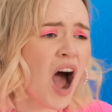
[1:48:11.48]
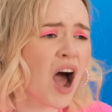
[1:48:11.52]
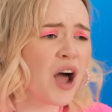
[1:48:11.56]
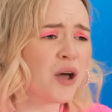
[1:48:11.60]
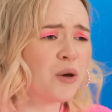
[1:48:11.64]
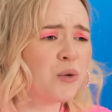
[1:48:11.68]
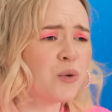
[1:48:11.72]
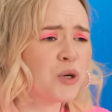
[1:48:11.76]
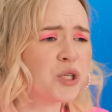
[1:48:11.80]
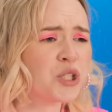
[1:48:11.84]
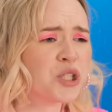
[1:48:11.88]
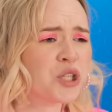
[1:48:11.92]
I
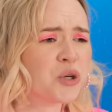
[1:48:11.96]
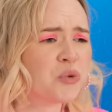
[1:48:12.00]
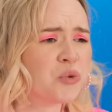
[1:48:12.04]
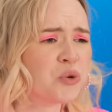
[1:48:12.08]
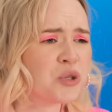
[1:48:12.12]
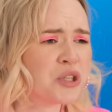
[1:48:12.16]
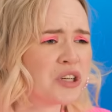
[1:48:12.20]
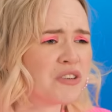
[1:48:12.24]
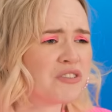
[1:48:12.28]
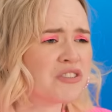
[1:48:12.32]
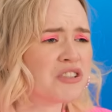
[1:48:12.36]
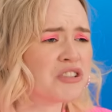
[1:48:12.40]
wish I
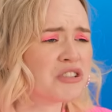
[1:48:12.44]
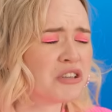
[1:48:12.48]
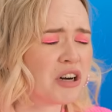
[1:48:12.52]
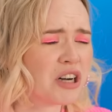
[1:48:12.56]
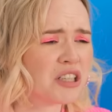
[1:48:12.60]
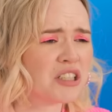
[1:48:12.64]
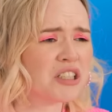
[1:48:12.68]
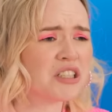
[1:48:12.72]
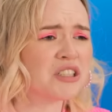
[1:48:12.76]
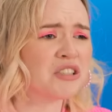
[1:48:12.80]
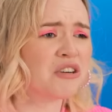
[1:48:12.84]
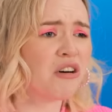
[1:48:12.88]
would have
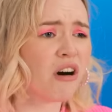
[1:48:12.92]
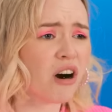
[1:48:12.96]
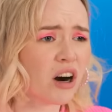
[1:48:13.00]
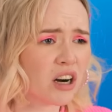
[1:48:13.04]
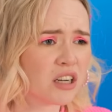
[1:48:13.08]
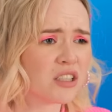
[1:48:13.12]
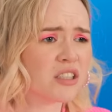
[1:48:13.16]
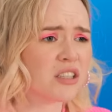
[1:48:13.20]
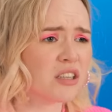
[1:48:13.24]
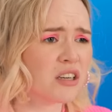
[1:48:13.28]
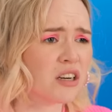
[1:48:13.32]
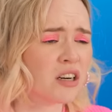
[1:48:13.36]
studied
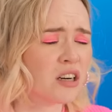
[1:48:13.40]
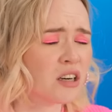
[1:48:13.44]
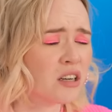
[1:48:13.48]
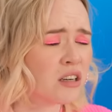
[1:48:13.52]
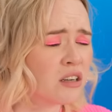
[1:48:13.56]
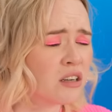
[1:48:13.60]
harder.